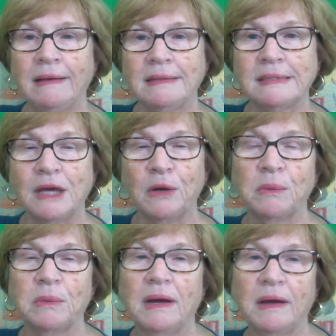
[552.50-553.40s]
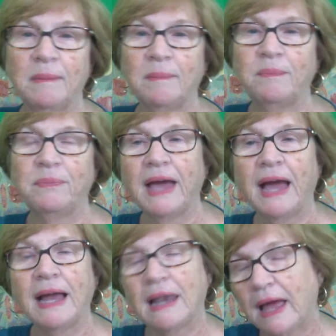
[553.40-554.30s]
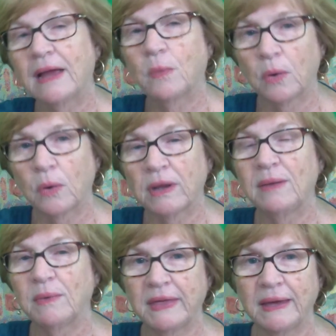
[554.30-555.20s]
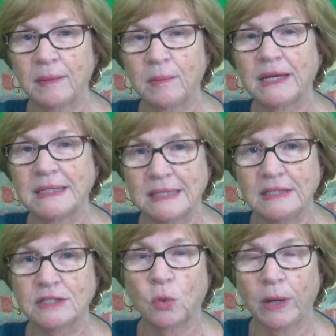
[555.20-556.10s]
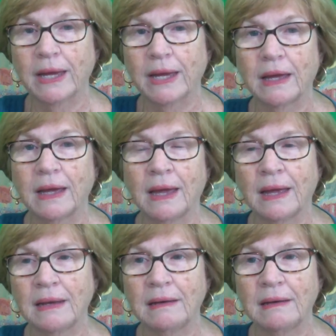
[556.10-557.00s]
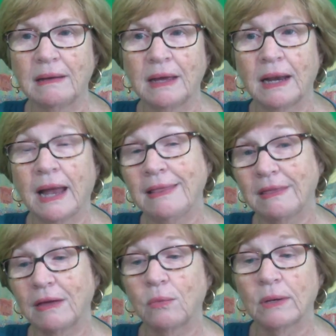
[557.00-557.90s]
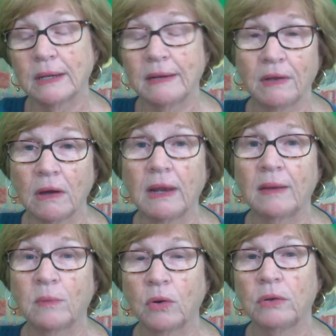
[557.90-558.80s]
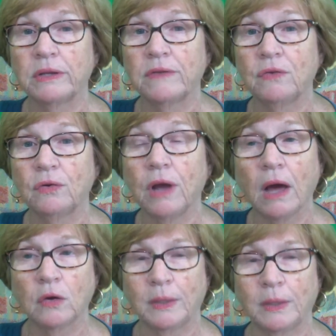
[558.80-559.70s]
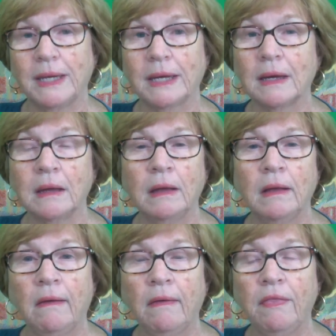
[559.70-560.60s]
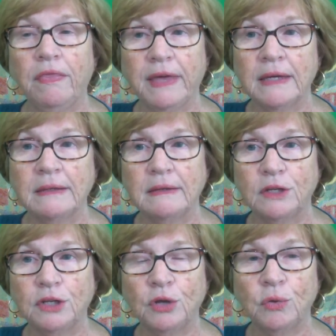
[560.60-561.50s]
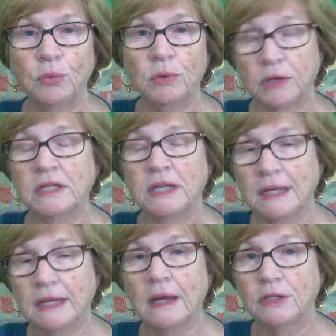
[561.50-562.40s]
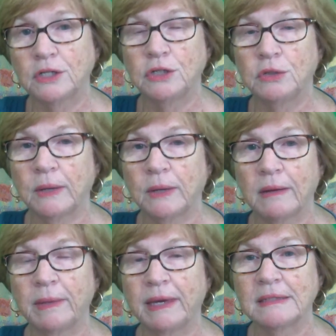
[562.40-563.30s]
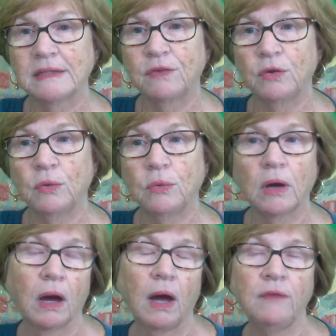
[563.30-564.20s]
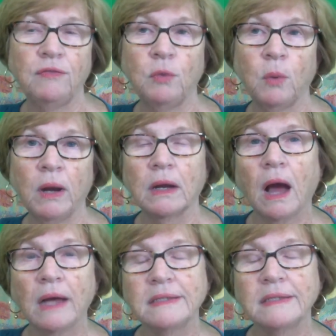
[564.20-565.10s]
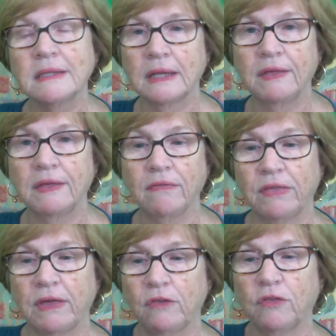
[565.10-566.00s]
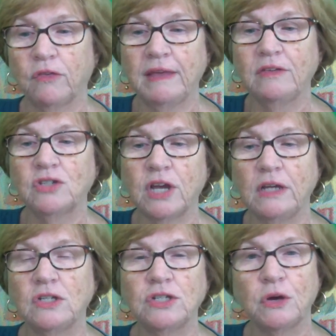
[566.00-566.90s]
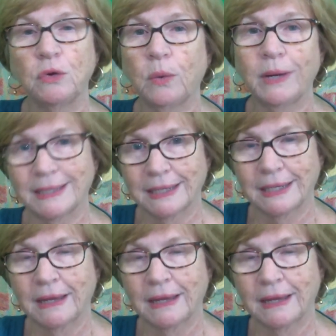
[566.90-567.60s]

So I like working with him because he's quick, and I think really in the online world, if you're not quick, then you tend not to do well, because if you want to constantly think of things change so quickly